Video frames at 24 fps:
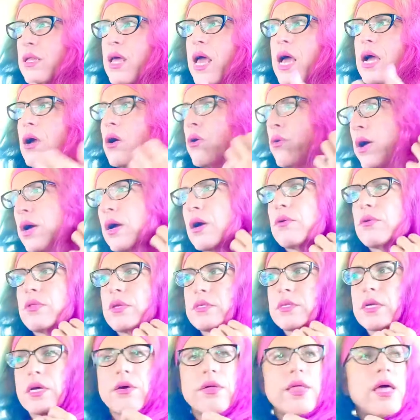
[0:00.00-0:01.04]
Echo, echo this,
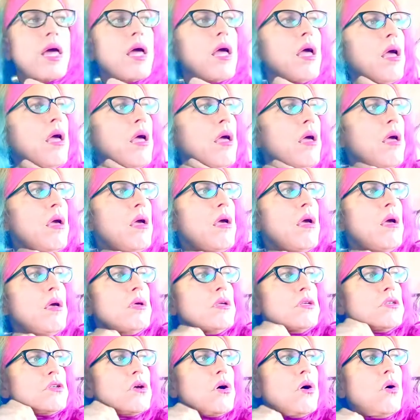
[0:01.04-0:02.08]
echo that.
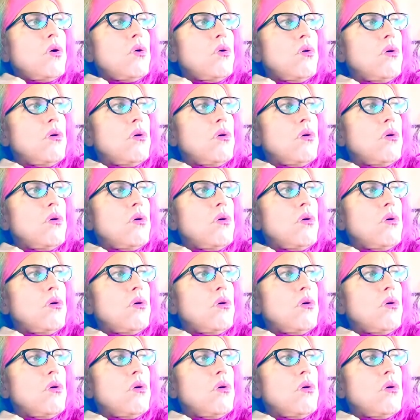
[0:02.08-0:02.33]
So